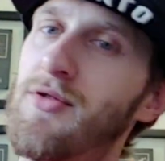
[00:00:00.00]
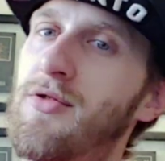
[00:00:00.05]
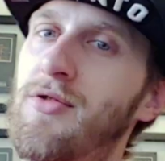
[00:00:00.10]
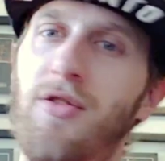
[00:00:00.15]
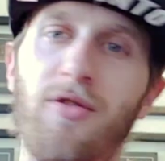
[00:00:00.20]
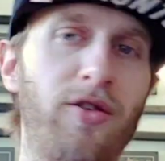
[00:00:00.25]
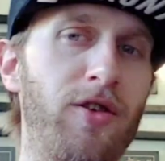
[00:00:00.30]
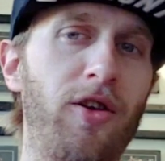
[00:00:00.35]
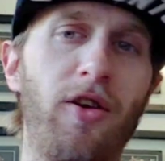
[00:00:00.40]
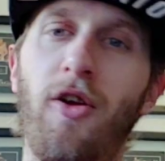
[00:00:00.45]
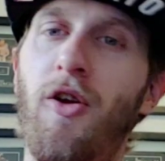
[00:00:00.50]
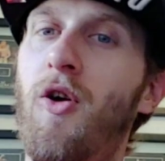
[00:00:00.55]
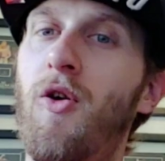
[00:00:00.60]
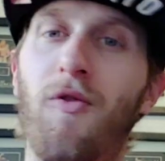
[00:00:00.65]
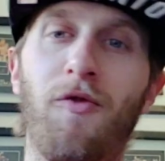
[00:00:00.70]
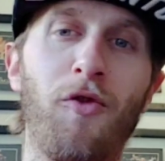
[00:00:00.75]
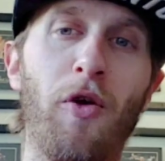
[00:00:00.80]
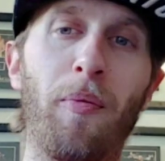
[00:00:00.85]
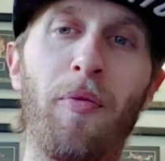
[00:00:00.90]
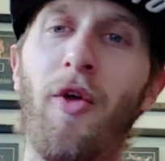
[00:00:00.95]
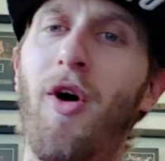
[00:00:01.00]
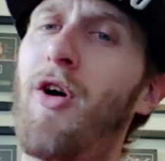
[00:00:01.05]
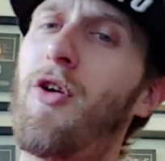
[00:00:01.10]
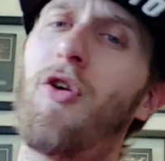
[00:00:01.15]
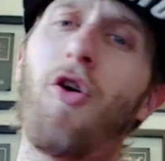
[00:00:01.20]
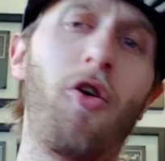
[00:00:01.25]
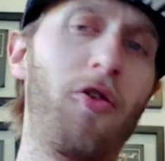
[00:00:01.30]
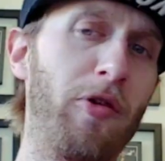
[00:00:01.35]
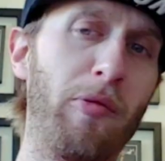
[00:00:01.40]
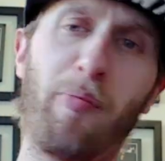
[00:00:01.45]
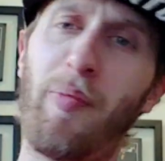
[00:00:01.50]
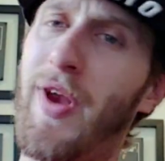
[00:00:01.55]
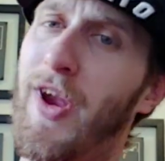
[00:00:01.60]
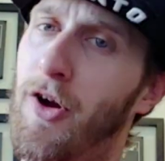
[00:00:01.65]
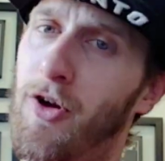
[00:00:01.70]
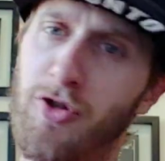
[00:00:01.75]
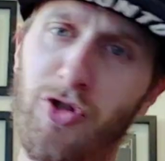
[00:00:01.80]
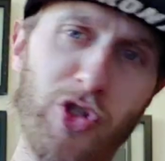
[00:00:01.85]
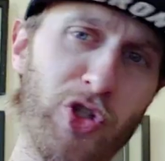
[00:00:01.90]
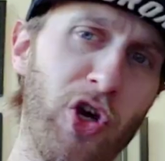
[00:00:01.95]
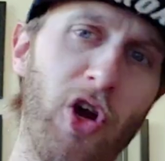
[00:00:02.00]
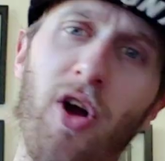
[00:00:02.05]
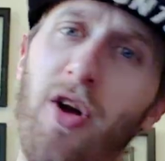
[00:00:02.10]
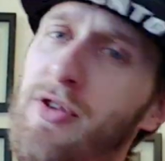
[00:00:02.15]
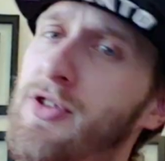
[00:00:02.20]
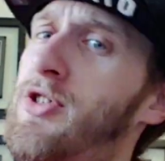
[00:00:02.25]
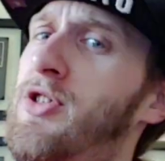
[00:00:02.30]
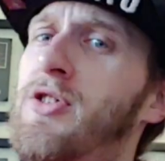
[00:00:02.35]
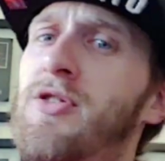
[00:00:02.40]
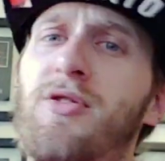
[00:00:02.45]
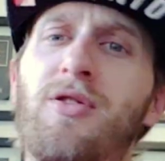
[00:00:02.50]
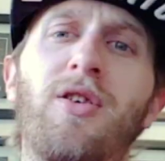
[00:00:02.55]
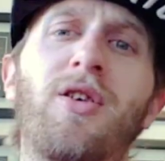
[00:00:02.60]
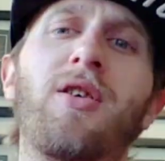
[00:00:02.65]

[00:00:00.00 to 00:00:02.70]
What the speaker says: You know, from all the beer trucks,